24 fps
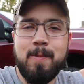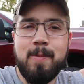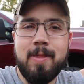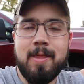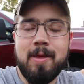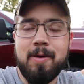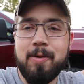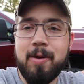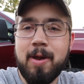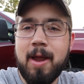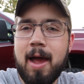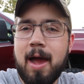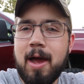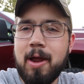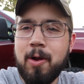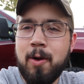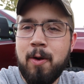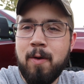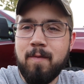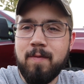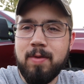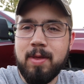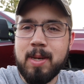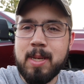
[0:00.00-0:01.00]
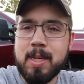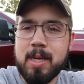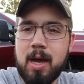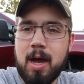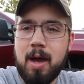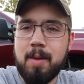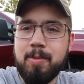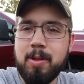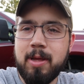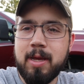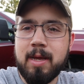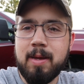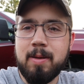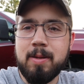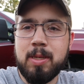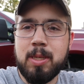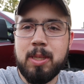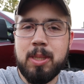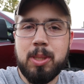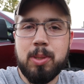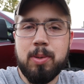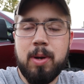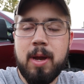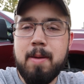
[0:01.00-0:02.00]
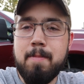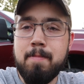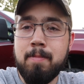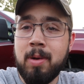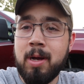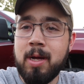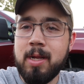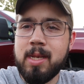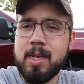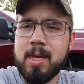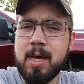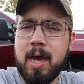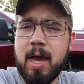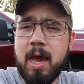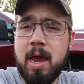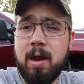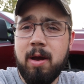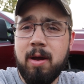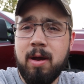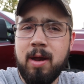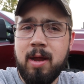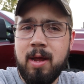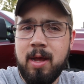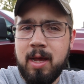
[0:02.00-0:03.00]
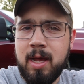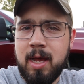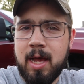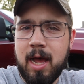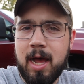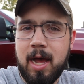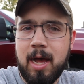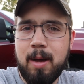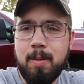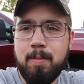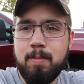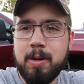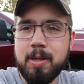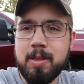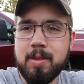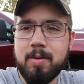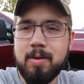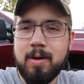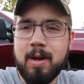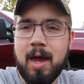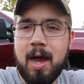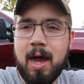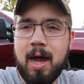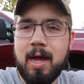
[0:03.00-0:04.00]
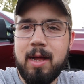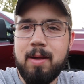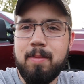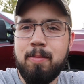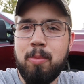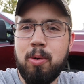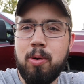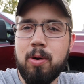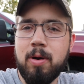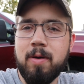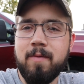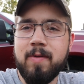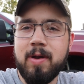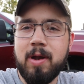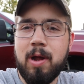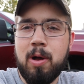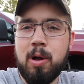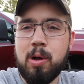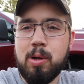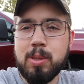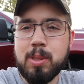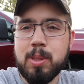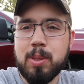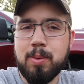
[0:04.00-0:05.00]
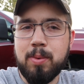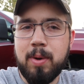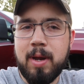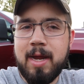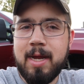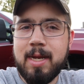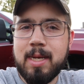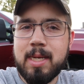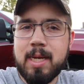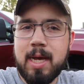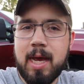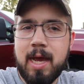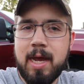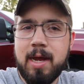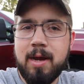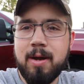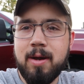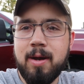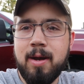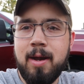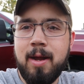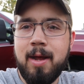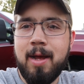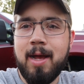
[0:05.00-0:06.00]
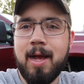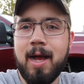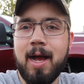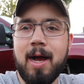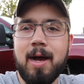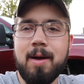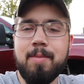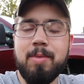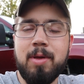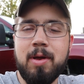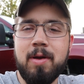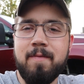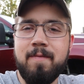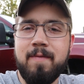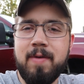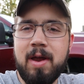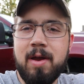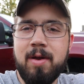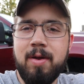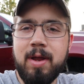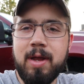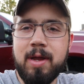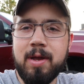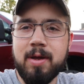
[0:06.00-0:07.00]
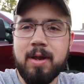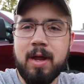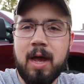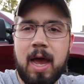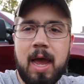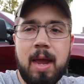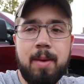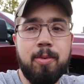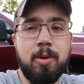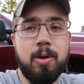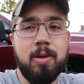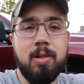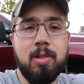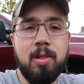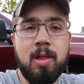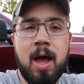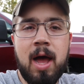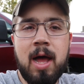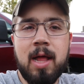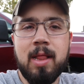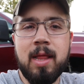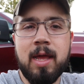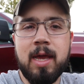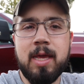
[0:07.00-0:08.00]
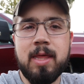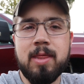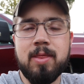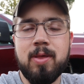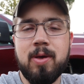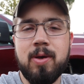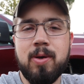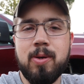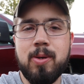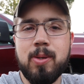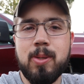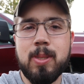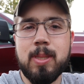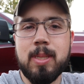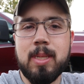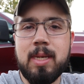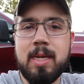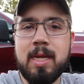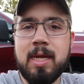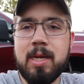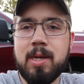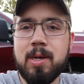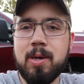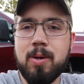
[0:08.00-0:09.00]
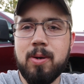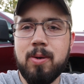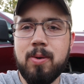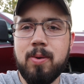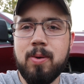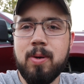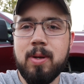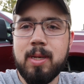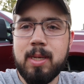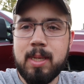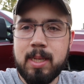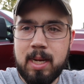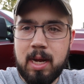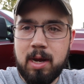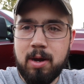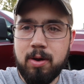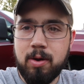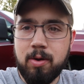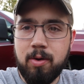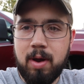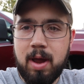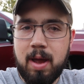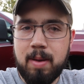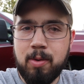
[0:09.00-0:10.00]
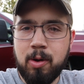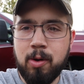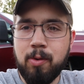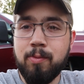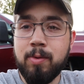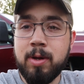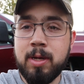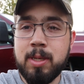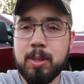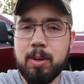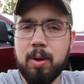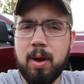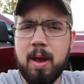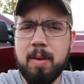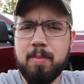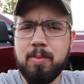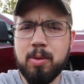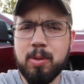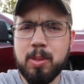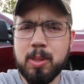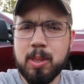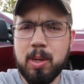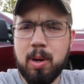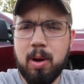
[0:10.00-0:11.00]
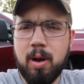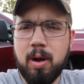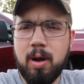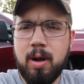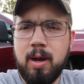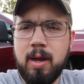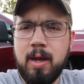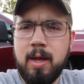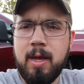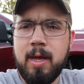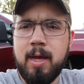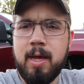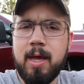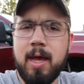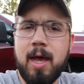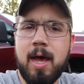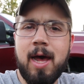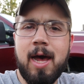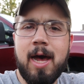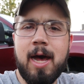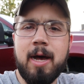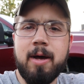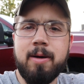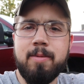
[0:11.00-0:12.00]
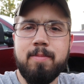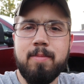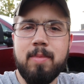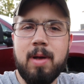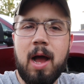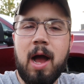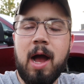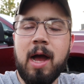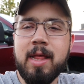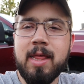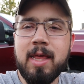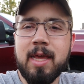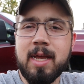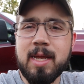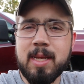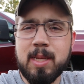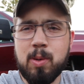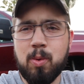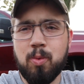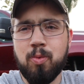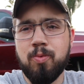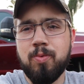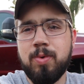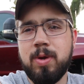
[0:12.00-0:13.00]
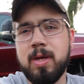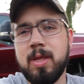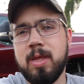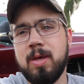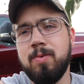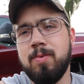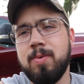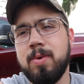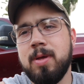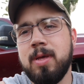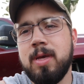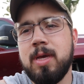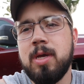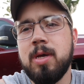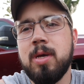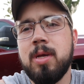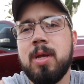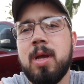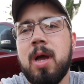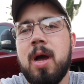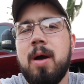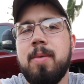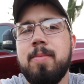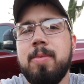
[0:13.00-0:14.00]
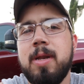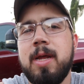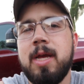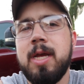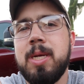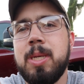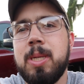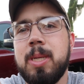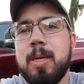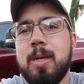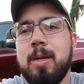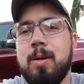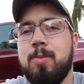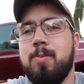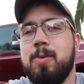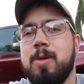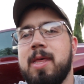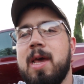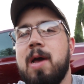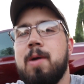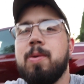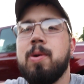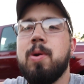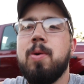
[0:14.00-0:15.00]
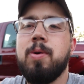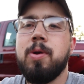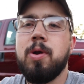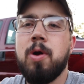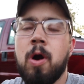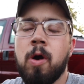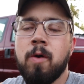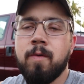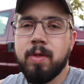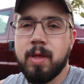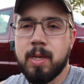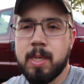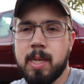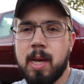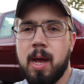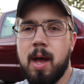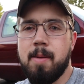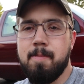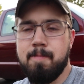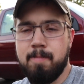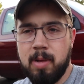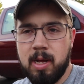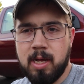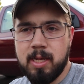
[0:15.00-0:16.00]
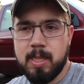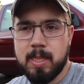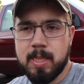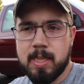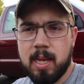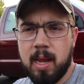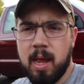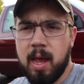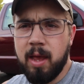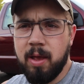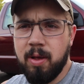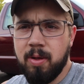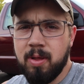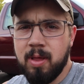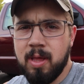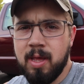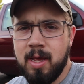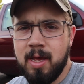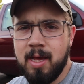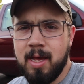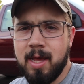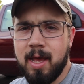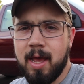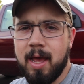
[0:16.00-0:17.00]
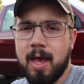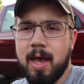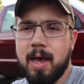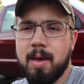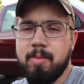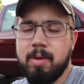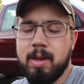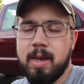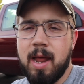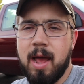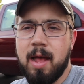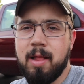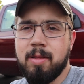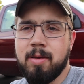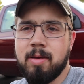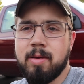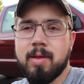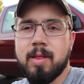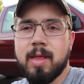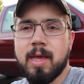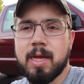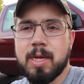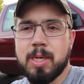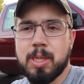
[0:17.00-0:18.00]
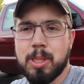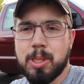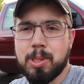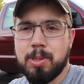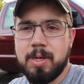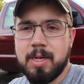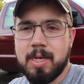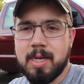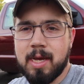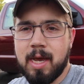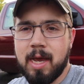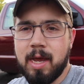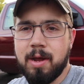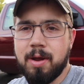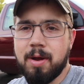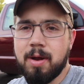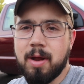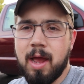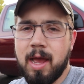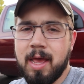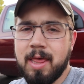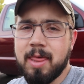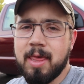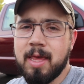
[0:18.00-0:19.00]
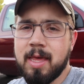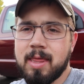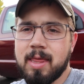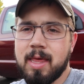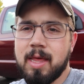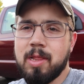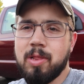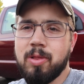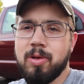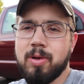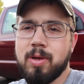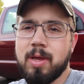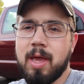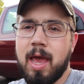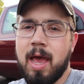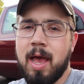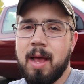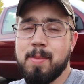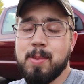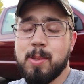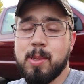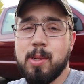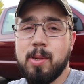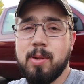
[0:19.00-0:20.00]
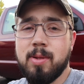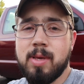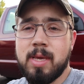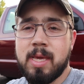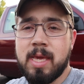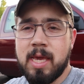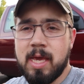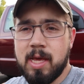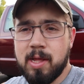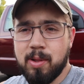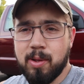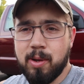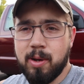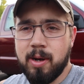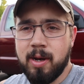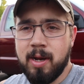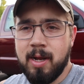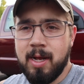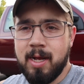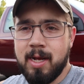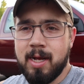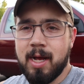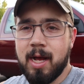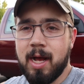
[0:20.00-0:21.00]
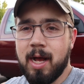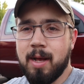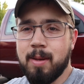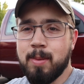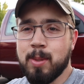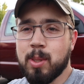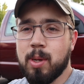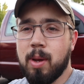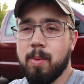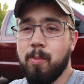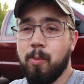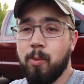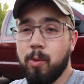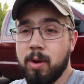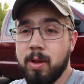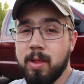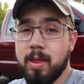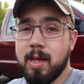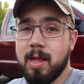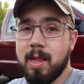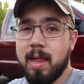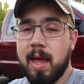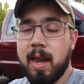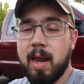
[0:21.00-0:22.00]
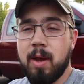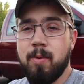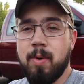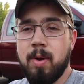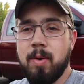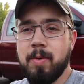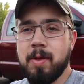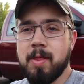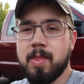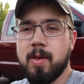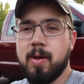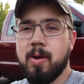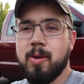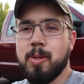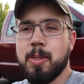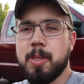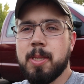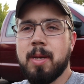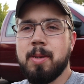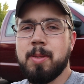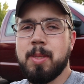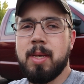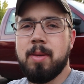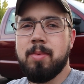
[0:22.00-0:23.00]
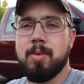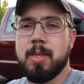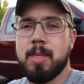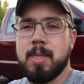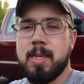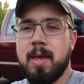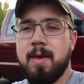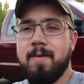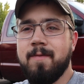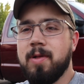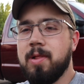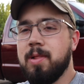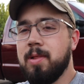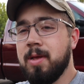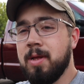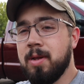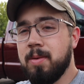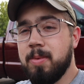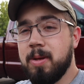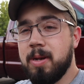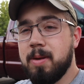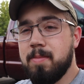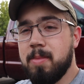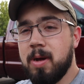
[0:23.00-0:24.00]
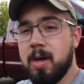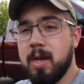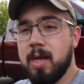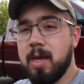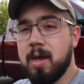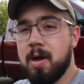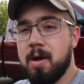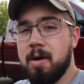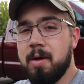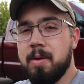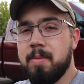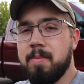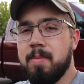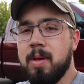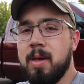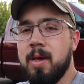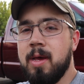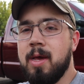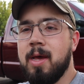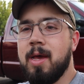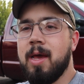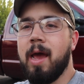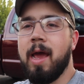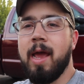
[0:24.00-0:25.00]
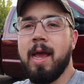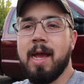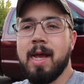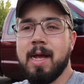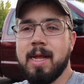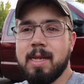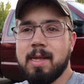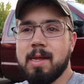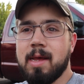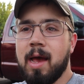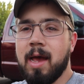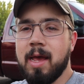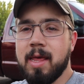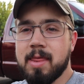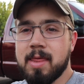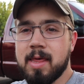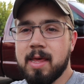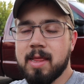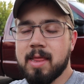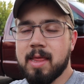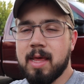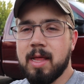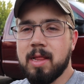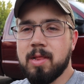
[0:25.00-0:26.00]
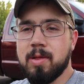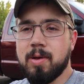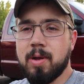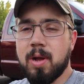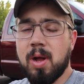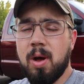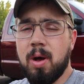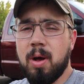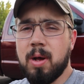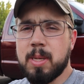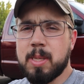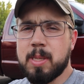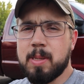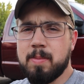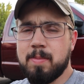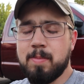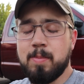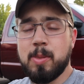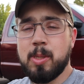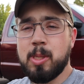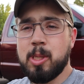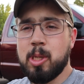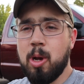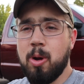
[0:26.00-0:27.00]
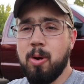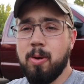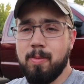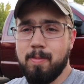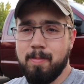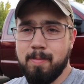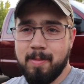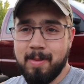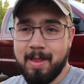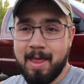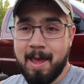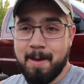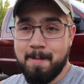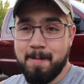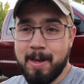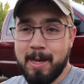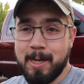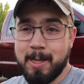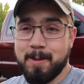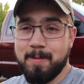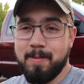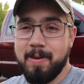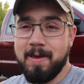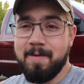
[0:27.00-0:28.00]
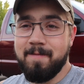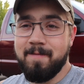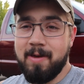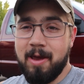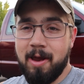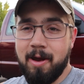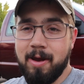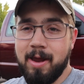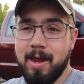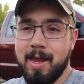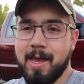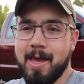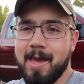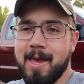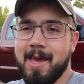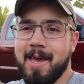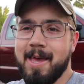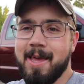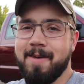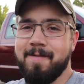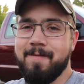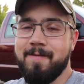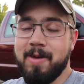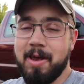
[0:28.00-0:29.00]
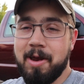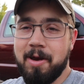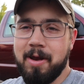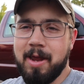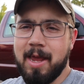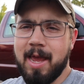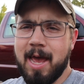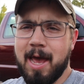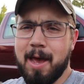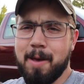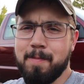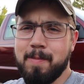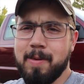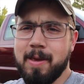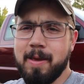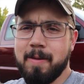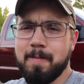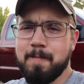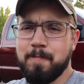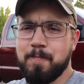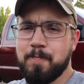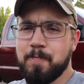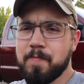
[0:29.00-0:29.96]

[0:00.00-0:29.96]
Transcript: They're not over the top like a straight mud tire, but they're not more of an all-terrain tire. They're a very good hybrid, a lot like those Nitto Ridge Grapplers are. I think it's a really, really good combination without going over the top mud style and not looking like a street tire. I think they look absolutely killer. So I'm really glad I went with those. I was able to save a little bit of money on them, and I think they look awesome. So that makes me very, very happy.